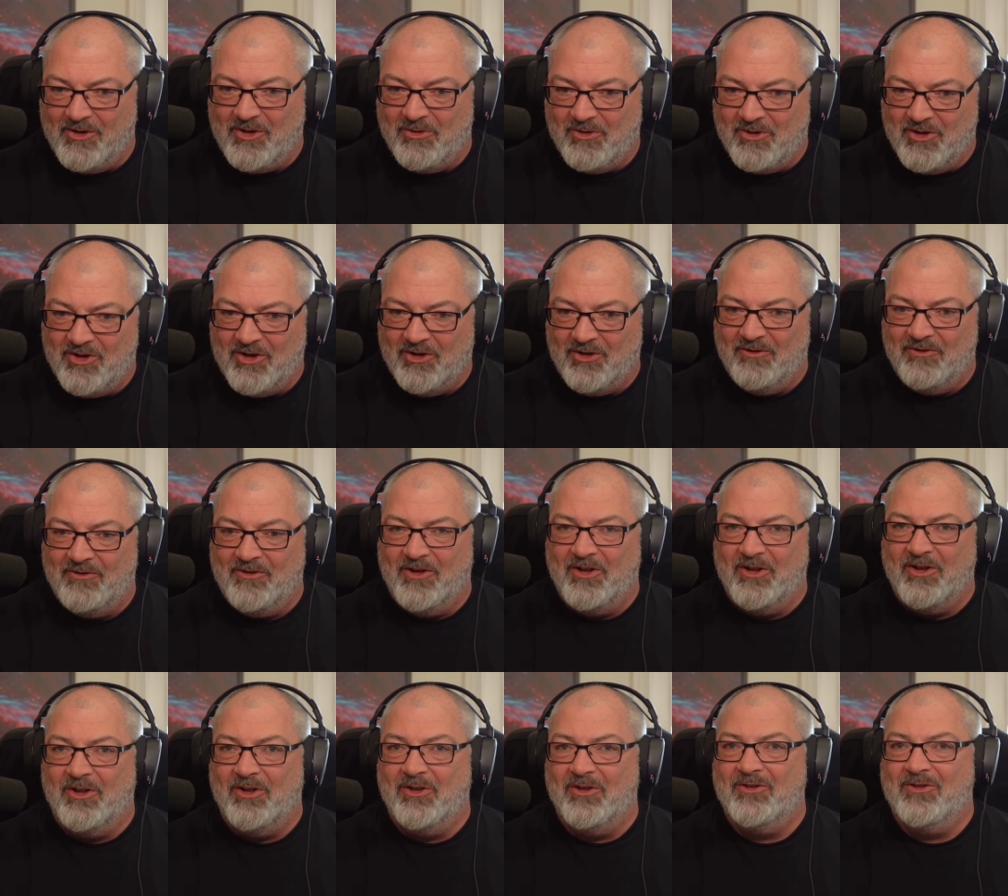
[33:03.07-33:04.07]
you can do
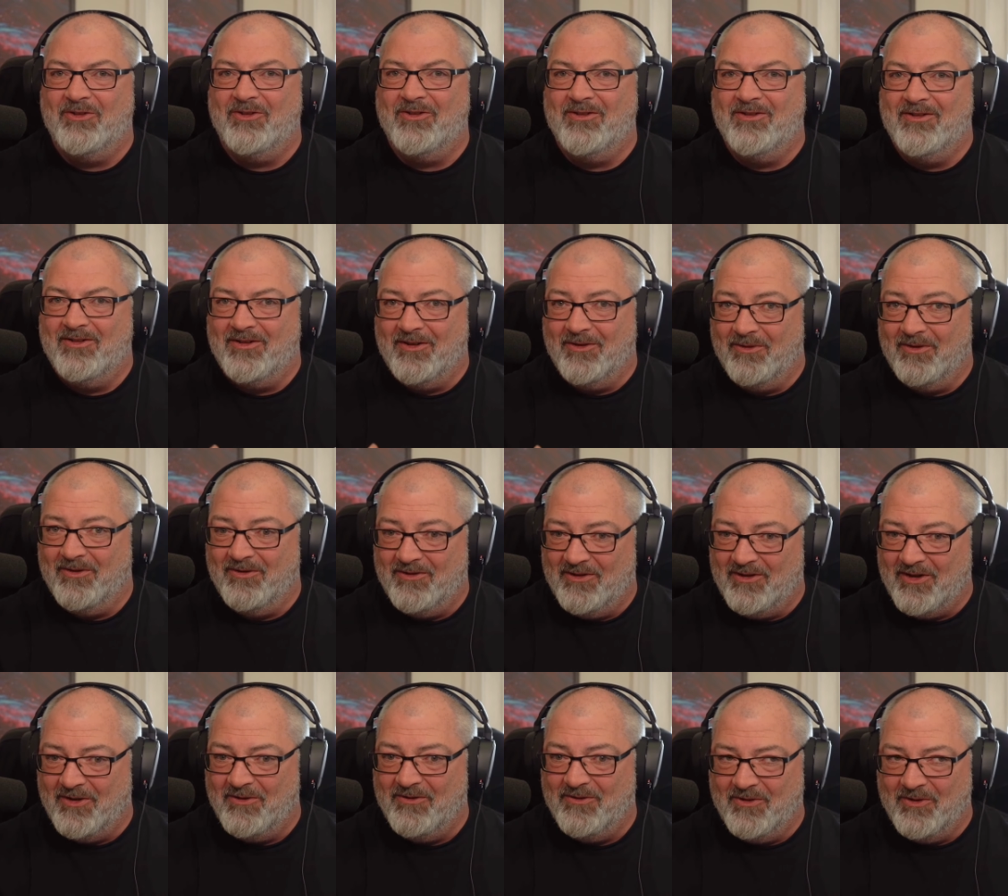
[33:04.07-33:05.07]
first, and so on and
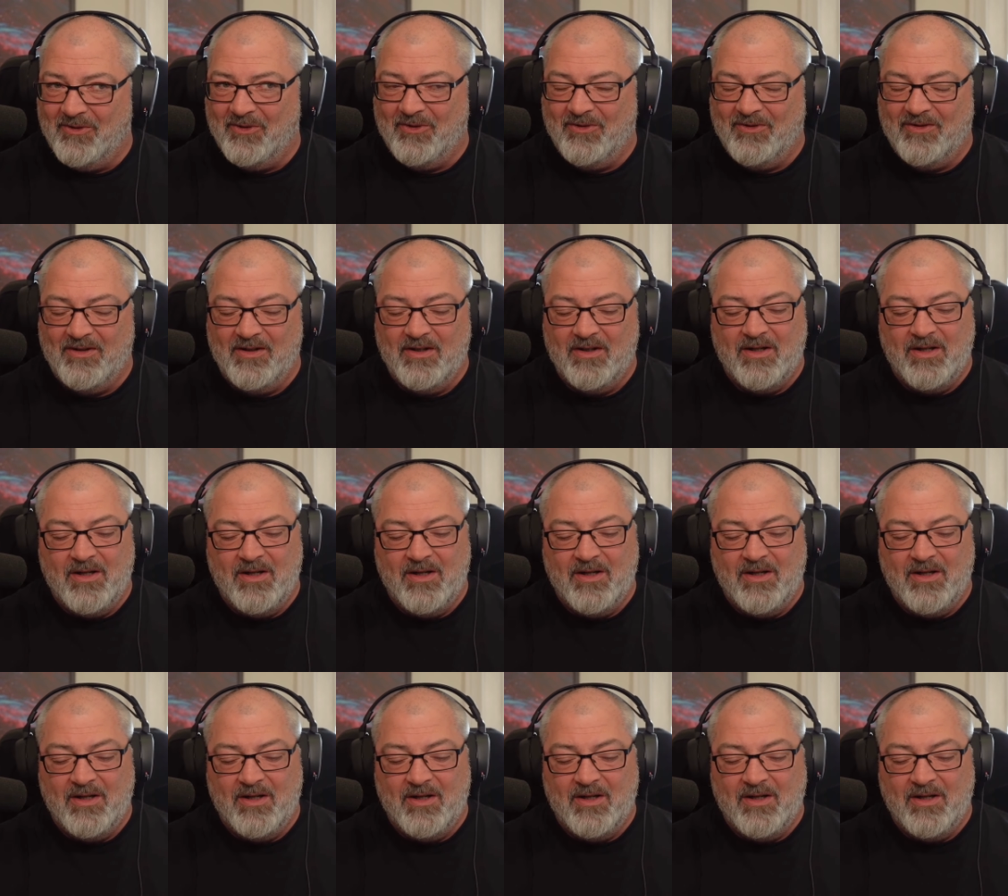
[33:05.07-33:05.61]
so forth."